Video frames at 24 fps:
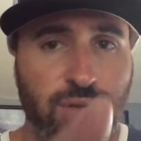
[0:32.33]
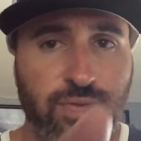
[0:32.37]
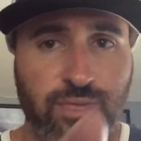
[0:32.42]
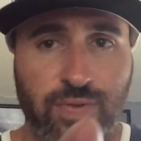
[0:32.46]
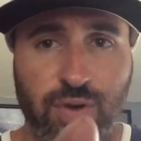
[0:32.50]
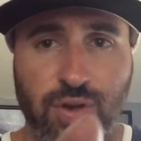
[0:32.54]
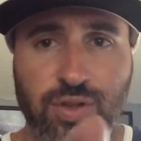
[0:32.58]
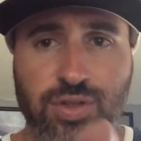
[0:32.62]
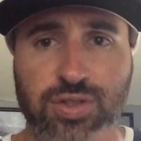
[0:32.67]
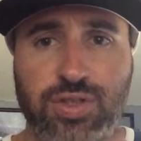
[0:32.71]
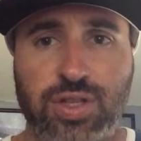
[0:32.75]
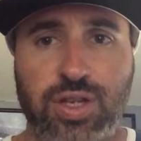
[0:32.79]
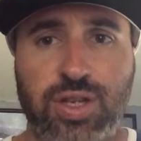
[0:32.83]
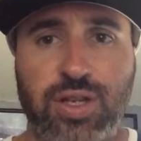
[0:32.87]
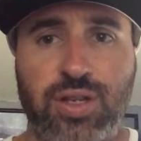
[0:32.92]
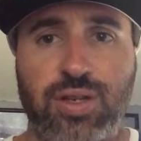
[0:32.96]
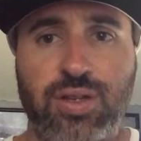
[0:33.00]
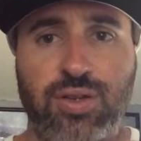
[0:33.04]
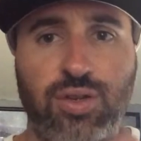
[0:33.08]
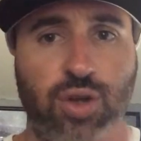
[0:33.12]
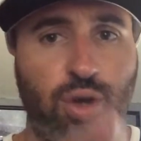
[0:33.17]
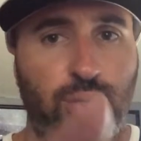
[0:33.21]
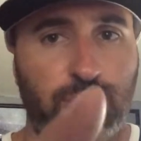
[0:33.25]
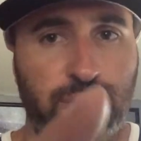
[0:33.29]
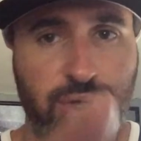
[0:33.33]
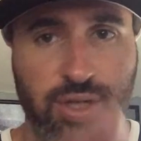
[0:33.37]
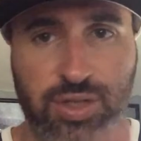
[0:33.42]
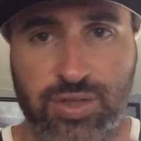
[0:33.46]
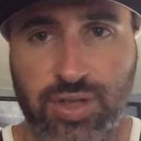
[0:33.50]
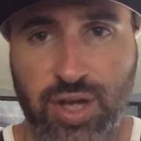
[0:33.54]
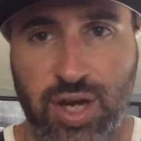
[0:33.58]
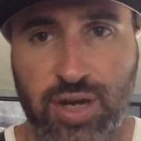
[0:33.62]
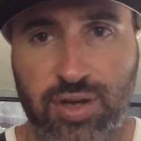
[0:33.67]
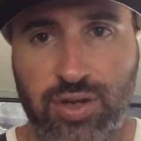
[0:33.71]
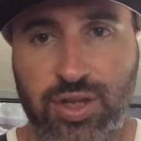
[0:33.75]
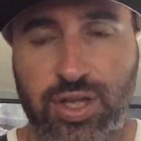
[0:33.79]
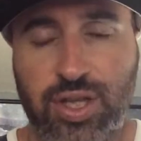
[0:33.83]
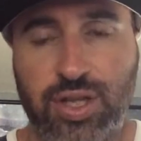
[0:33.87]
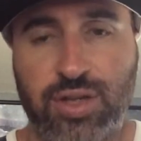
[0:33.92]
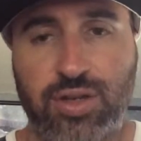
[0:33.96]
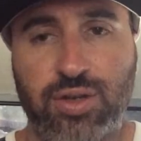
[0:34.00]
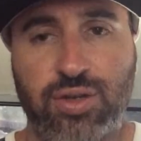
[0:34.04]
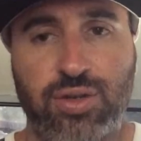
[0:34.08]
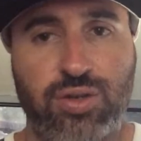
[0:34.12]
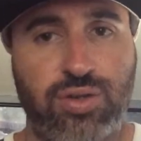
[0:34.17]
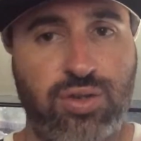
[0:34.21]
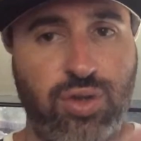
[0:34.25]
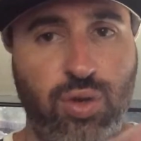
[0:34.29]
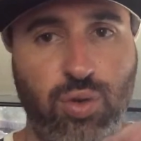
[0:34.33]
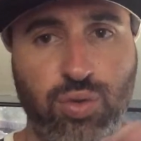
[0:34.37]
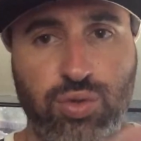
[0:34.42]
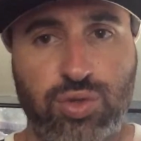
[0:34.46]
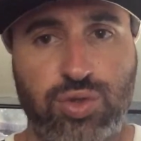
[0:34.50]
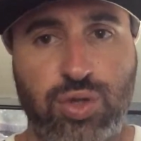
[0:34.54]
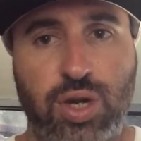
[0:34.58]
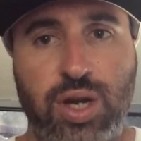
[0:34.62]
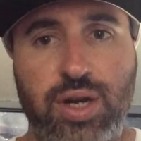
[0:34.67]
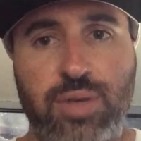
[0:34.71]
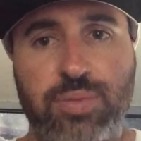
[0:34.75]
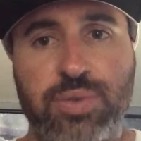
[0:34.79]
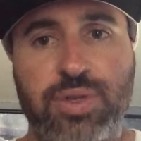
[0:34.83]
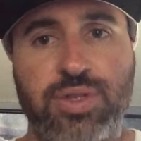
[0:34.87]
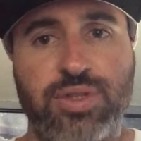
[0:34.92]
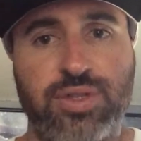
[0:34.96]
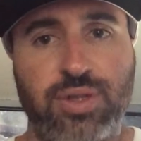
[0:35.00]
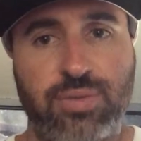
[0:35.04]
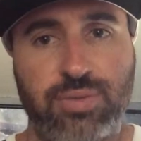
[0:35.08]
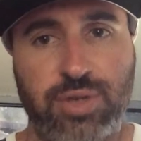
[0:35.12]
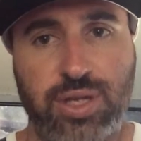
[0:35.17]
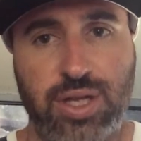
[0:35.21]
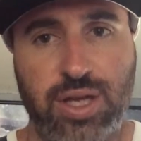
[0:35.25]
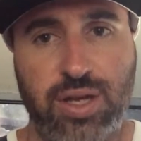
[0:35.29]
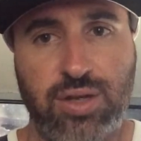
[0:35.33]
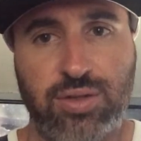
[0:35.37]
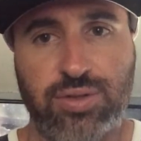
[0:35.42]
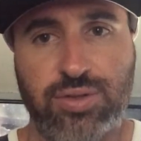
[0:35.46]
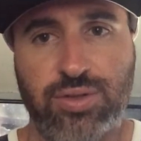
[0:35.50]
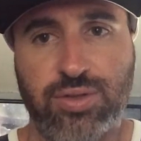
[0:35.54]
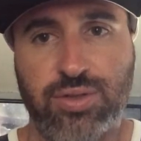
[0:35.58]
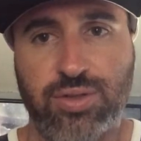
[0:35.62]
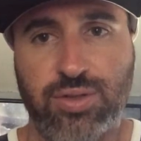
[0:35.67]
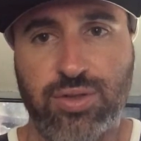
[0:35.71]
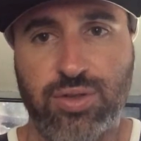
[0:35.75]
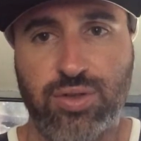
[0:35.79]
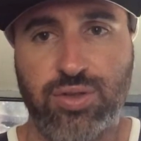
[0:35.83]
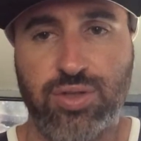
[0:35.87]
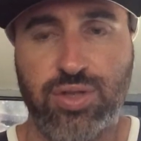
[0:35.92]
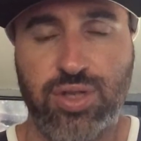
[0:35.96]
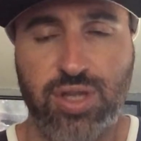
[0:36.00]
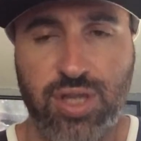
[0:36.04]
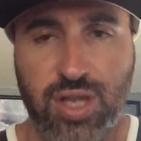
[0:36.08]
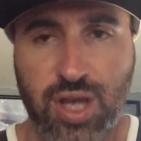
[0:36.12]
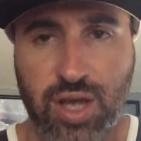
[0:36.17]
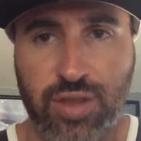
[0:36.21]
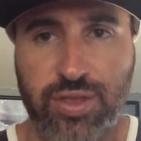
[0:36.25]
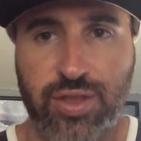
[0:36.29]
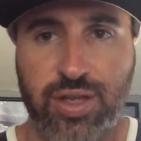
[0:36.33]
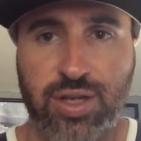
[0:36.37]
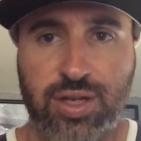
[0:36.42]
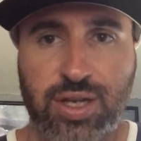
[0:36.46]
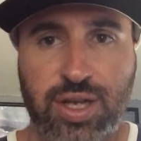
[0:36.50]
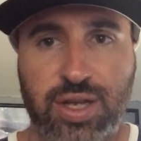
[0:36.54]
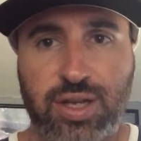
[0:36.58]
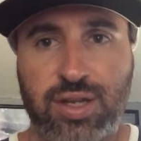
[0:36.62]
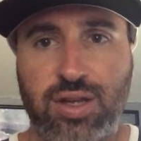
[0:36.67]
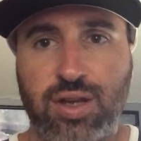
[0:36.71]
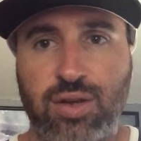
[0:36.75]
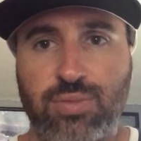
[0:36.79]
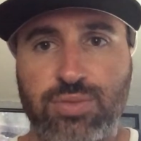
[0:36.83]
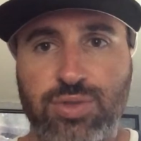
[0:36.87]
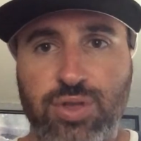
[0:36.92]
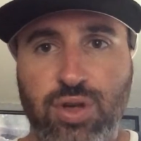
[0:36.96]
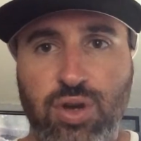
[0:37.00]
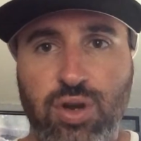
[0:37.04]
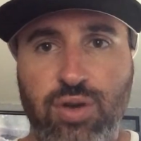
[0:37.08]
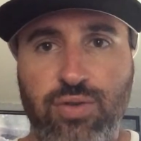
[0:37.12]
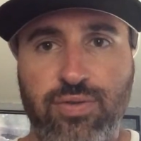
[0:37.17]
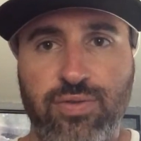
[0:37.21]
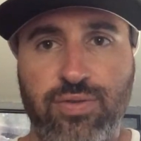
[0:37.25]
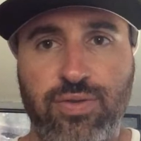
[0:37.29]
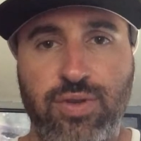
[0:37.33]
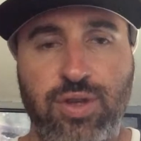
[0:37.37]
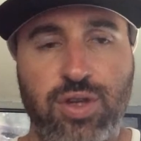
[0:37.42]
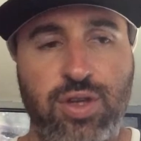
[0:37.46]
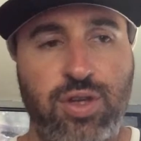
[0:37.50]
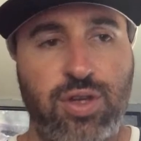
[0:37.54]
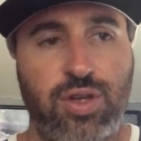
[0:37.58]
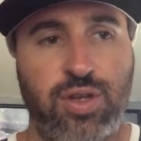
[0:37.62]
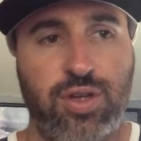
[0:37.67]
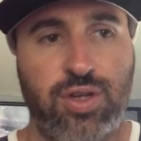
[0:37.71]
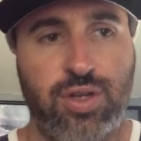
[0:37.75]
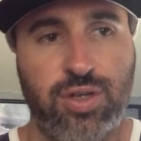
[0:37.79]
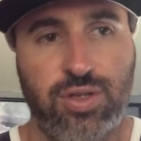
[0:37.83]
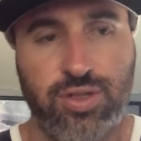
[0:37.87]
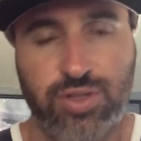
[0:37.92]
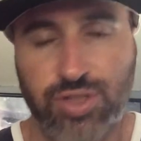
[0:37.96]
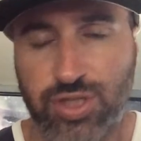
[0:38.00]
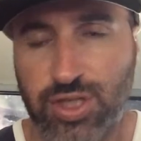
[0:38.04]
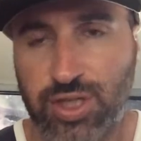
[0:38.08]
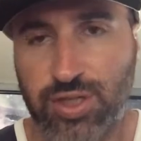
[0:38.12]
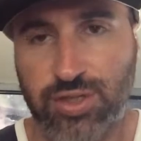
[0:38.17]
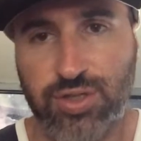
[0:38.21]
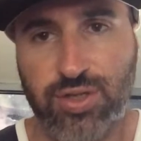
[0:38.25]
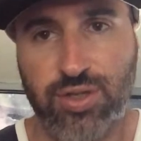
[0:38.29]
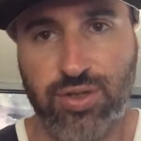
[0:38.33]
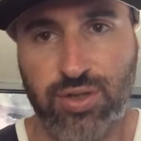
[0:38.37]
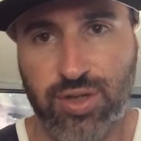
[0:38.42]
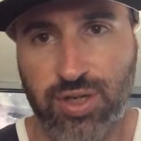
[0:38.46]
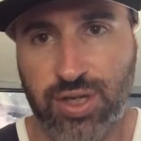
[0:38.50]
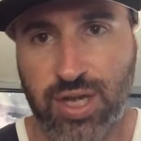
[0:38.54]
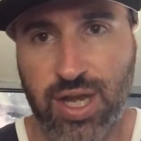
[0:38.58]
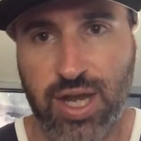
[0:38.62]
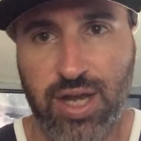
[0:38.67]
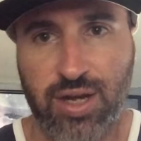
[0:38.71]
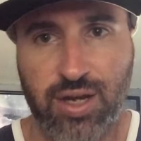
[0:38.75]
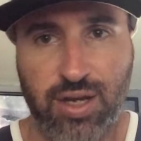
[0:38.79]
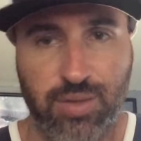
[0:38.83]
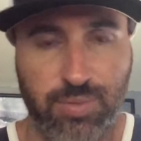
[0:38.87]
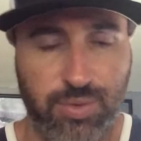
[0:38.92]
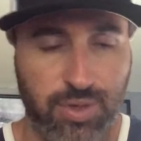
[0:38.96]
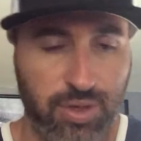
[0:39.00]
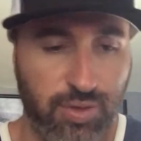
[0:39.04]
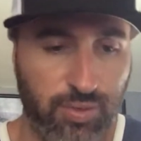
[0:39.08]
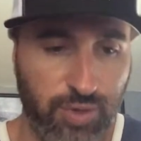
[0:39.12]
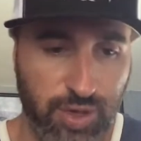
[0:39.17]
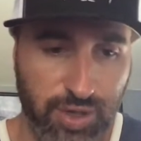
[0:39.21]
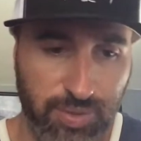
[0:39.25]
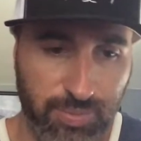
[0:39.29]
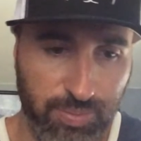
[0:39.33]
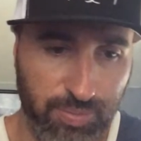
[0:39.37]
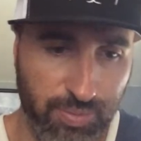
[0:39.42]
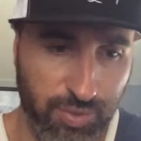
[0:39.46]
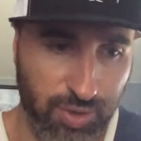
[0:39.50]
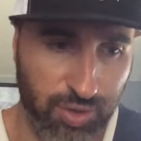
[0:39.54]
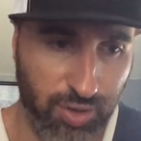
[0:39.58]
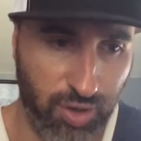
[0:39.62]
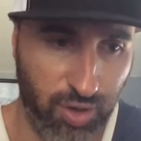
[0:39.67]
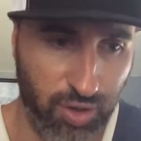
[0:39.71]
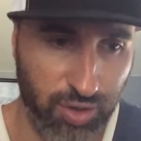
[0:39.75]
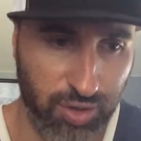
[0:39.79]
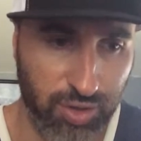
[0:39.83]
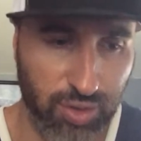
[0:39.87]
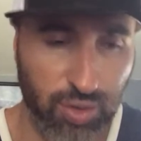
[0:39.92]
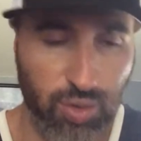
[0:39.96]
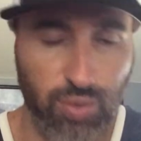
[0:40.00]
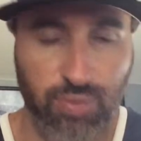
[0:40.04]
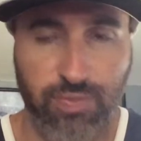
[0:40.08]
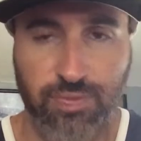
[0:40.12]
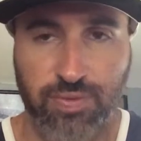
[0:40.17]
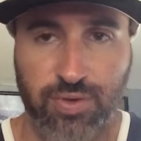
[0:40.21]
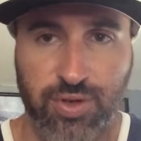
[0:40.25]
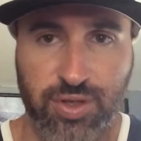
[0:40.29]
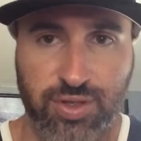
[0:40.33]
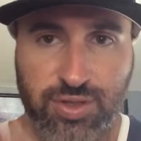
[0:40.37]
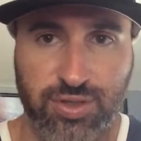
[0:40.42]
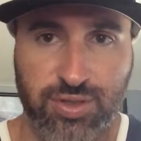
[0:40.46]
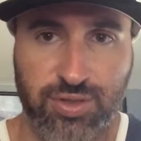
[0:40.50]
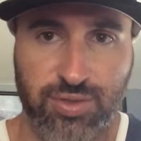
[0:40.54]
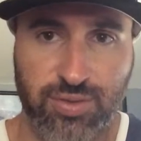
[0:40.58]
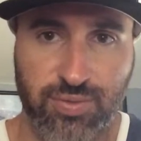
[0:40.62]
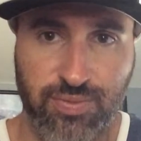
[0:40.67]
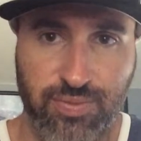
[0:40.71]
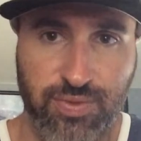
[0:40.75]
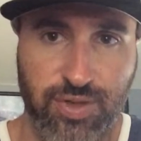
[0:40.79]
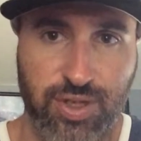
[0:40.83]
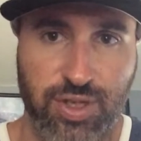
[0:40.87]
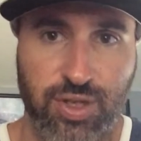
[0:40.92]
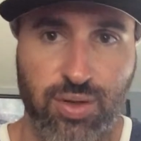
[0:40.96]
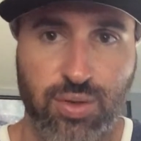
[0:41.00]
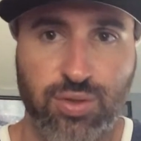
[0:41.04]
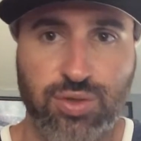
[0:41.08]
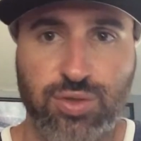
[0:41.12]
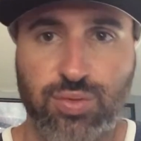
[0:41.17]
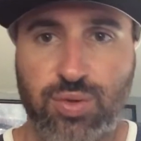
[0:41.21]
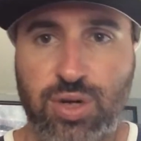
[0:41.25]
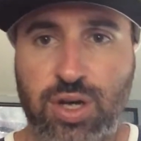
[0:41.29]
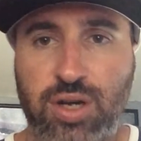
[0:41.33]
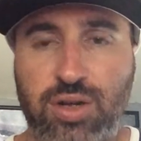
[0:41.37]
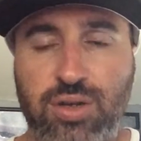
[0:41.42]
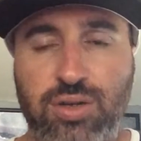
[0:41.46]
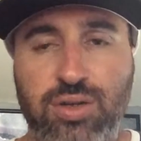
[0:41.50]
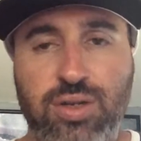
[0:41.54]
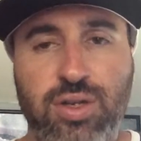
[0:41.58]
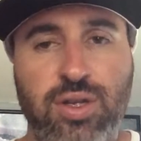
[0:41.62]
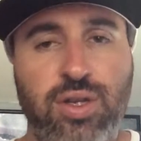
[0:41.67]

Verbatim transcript: First thing, don't be a tire kicker. Don't try to be somebody else. There's nothing that comes off cheesier than that. I'm going to write an article for this video as well.